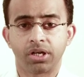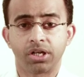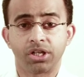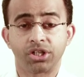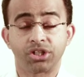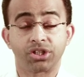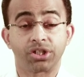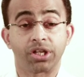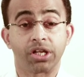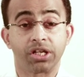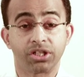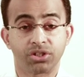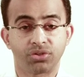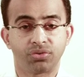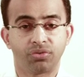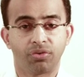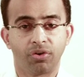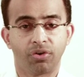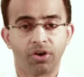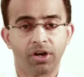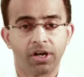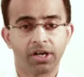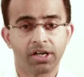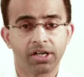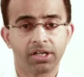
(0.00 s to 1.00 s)
Search
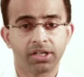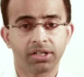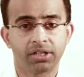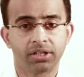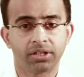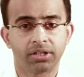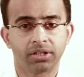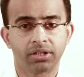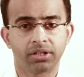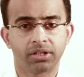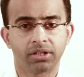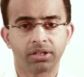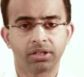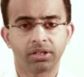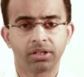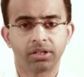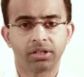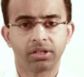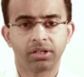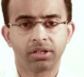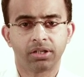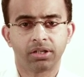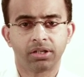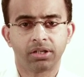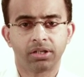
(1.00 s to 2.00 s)
for her,
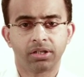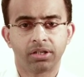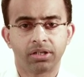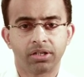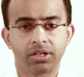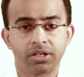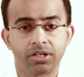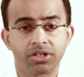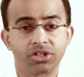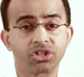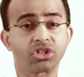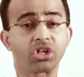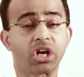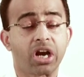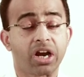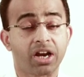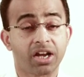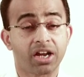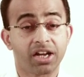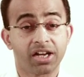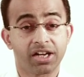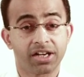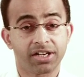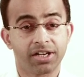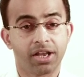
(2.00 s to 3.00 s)
track
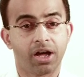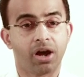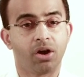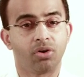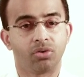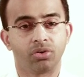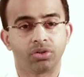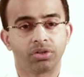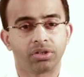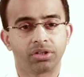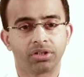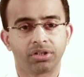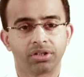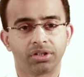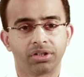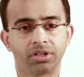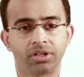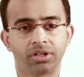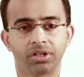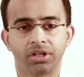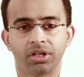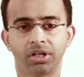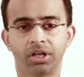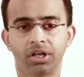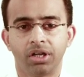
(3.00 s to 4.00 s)
her down.
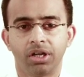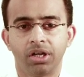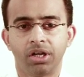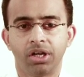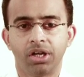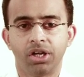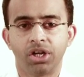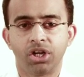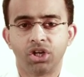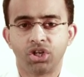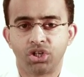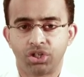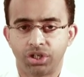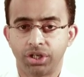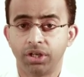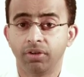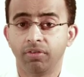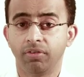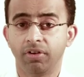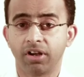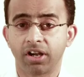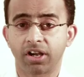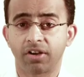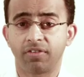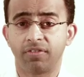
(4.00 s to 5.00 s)
She
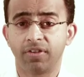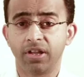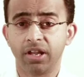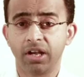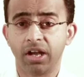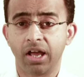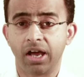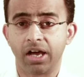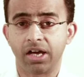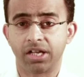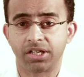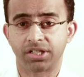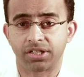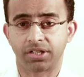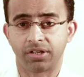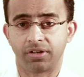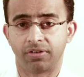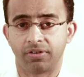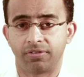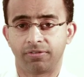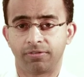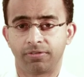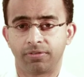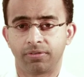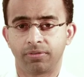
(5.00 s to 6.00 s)
will reveal herself.
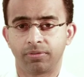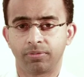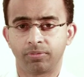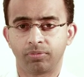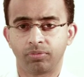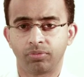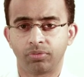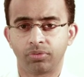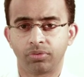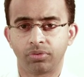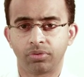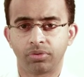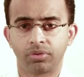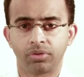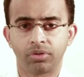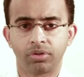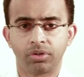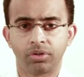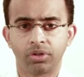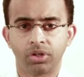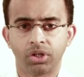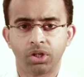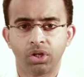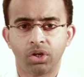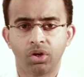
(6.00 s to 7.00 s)

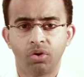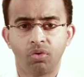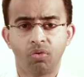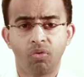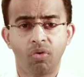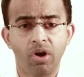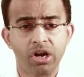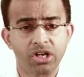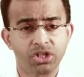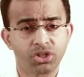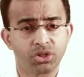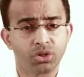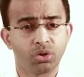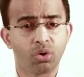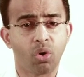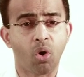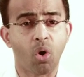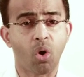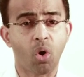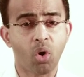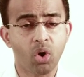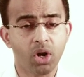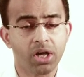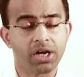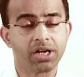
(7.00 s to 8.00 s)
Once you
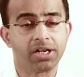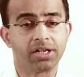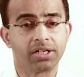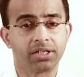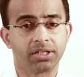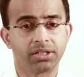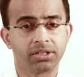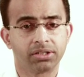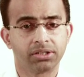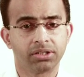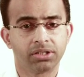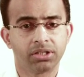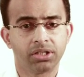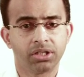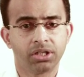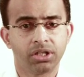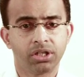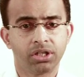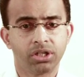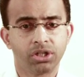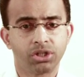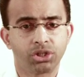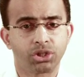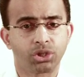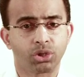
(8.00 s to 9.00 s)
hold her,
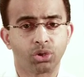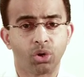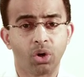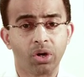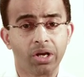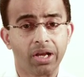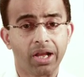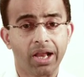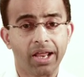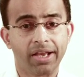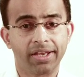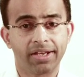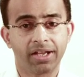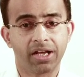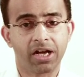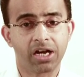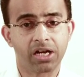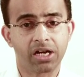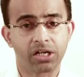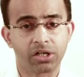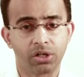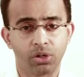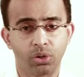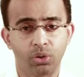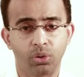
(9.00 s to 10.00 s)
do not let her
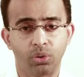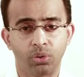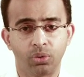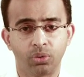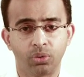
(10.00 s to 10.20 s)
go.